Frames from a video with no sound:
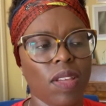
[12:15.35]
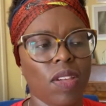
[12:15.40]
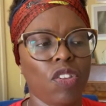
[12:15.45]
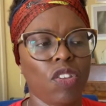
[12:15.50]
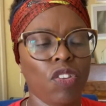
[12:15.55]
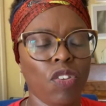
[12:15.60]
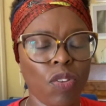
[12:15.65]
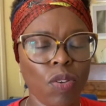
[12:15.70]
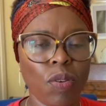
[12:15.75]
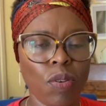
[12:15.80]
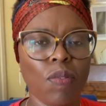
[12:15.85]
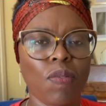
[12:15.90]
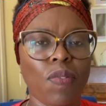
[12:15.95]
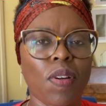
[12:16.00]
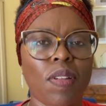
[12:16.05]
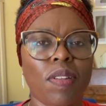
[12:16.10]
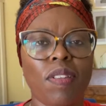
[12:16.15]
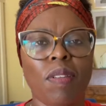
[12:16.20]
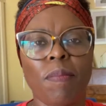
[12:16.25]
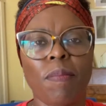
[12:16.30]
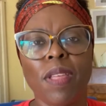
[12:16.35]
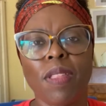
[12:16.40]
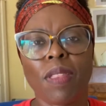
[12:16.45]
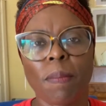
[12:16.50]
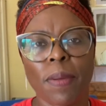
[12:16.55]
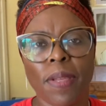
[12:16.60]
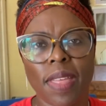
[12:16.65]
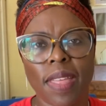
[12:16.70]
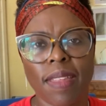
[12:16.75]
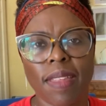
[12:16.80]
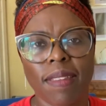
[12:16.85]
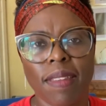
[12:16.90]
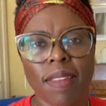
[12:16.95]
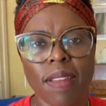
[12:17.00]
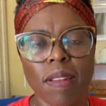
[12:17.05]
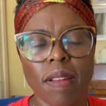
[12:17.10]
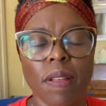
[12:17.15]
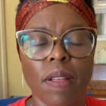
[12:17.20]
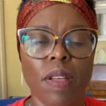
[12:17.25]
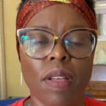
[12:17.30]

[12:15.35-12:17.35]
You've got to be the person